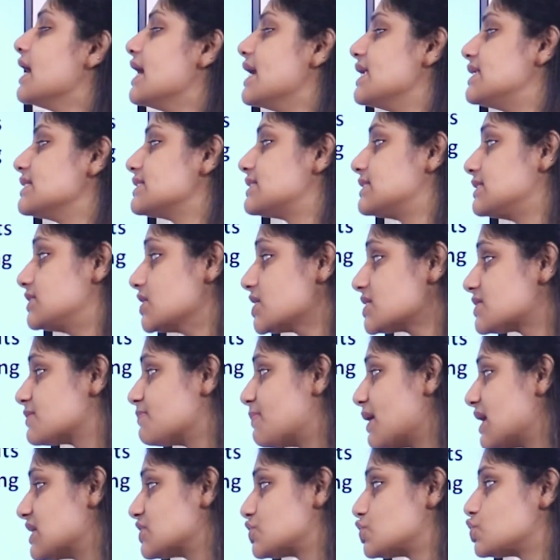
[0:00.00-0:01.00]
It is
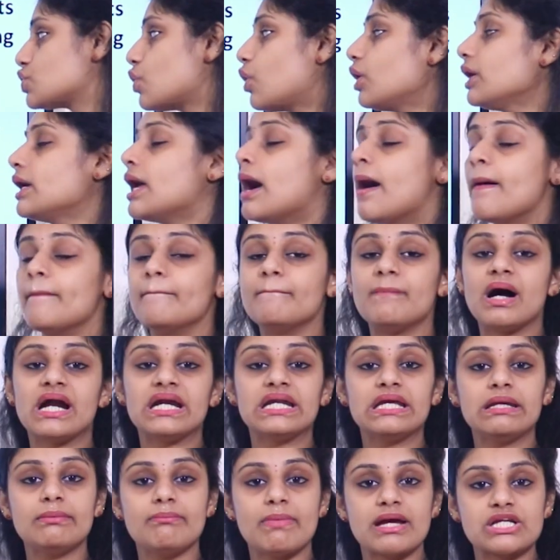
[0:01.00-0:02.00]
just based on
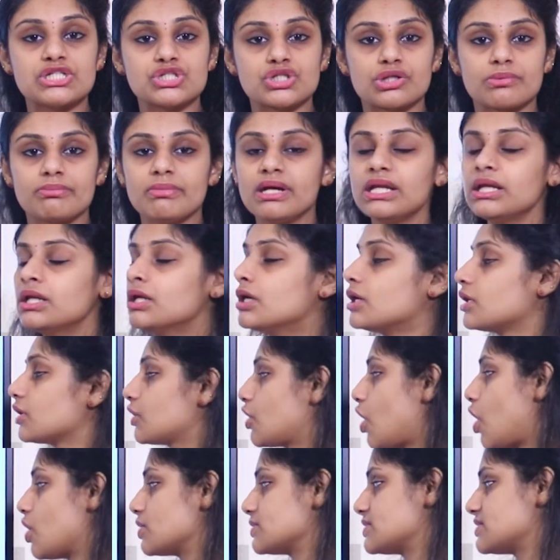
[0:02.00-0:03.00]
money measurement
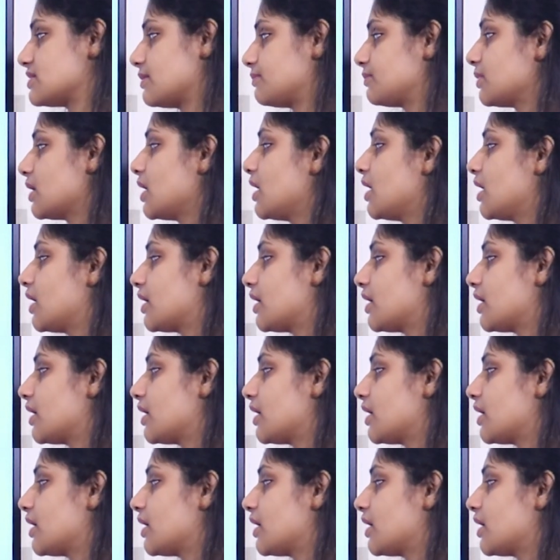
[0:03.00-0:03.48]
concept.